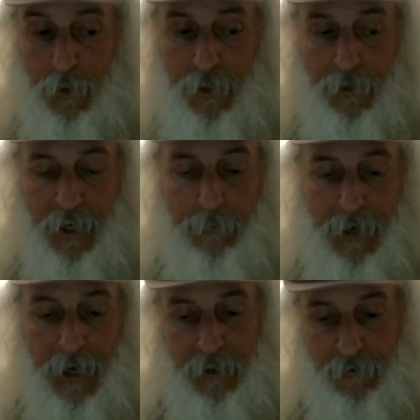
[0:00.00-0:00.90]
you think
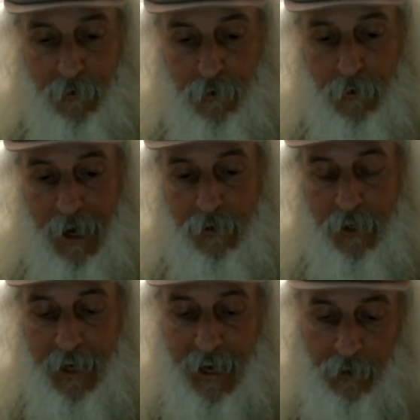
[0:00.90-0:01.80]
about it, the further out you
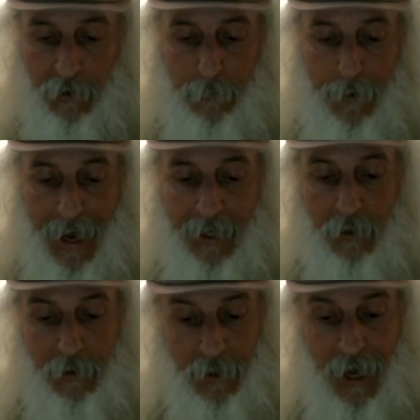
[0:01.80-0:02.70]
get and look back,
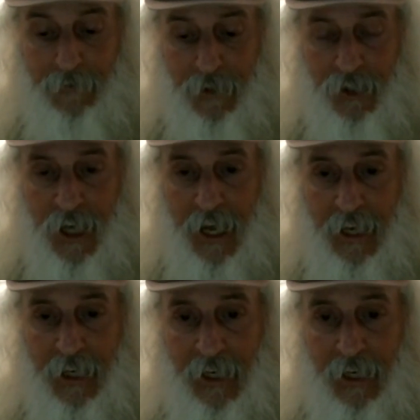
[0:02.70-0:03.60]
you, you have to say,
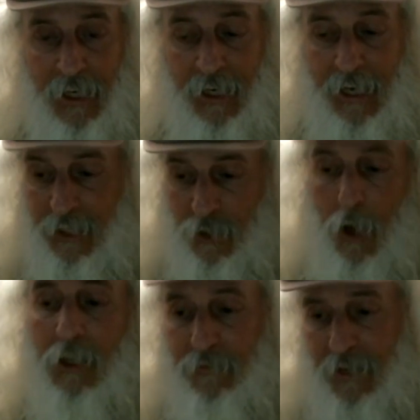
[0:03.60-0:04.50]
it's
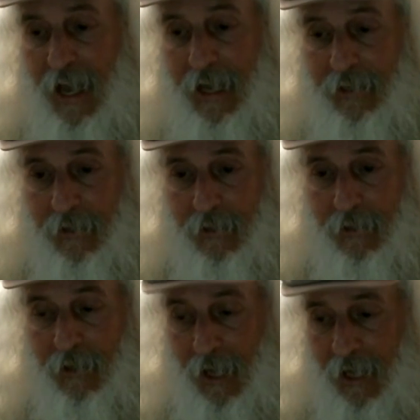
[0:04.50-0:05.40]
all of that
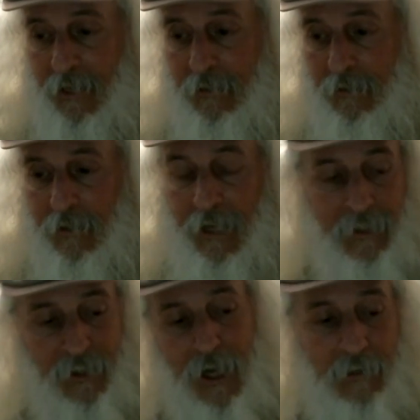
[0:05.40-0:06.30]
and it's
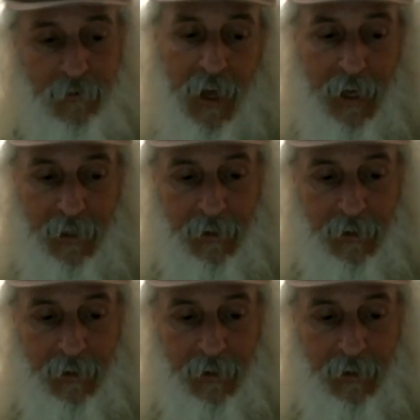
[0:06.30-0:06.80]
none of that.